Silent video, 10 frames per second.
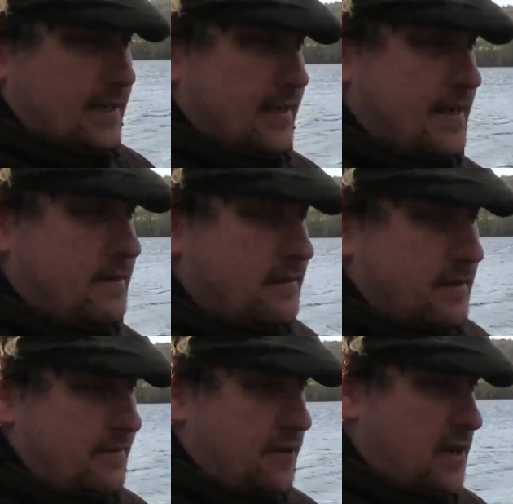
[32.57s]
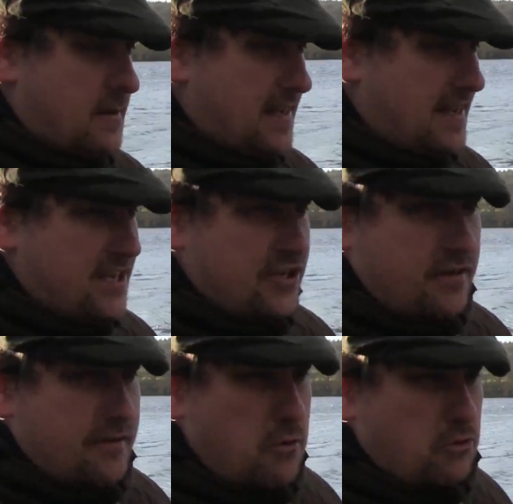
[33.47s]
Now if you're getting a bit of
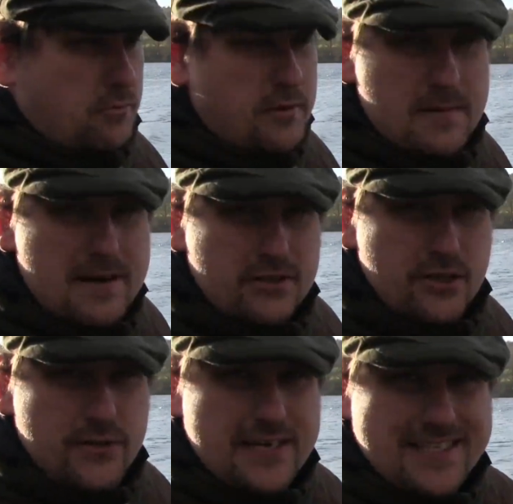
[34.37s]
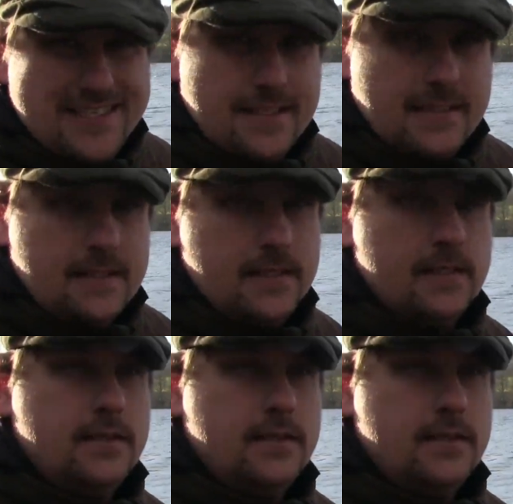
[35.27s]
deja vu, I was up here about 2 years since.